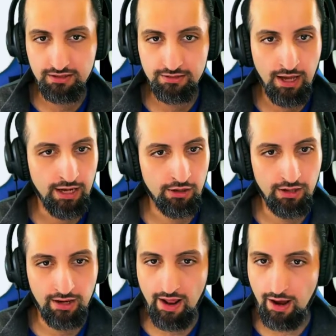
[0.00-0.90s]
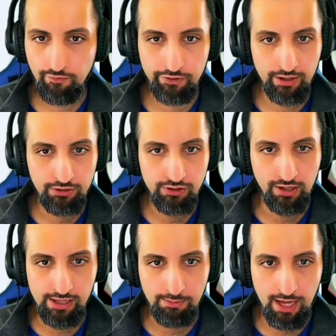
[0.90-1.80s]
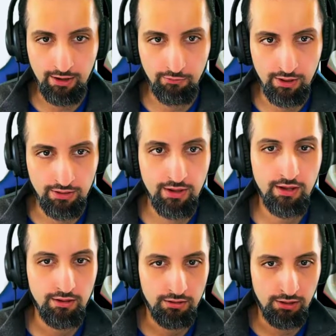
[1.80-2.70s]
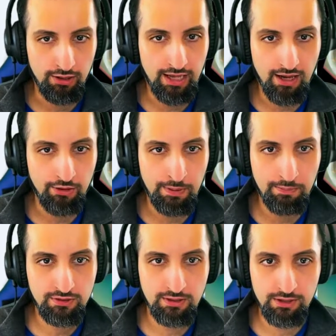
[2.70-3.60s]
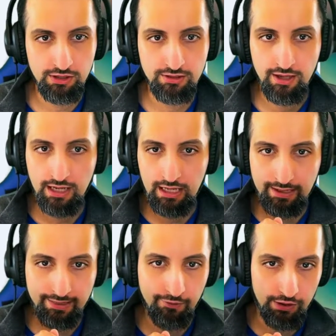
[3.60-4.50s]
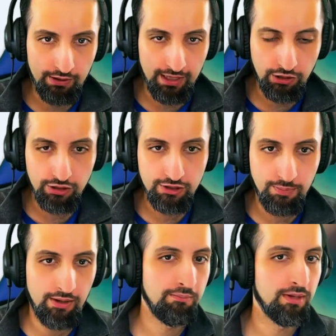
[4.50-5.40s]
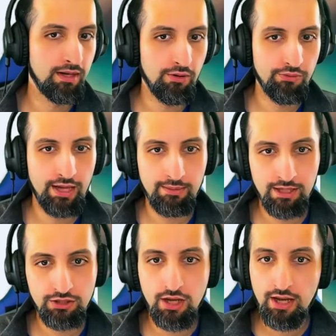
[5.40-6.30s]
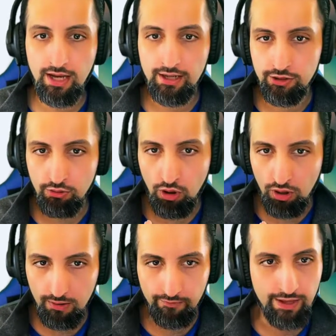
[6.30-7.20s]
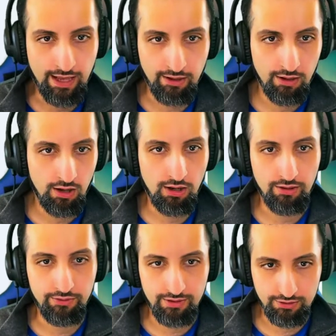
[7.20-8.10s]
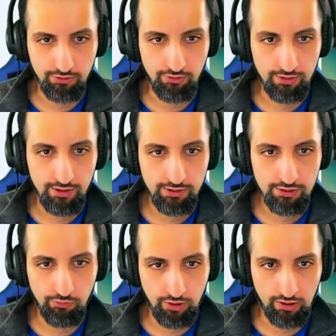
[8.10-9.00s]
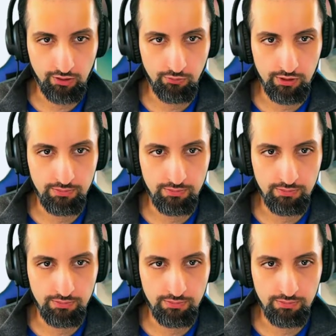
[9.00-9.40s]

it's not good at half the things you're going to come at it with. Look at other people's images, click the variations button below that image, and do all of that on Discord to work with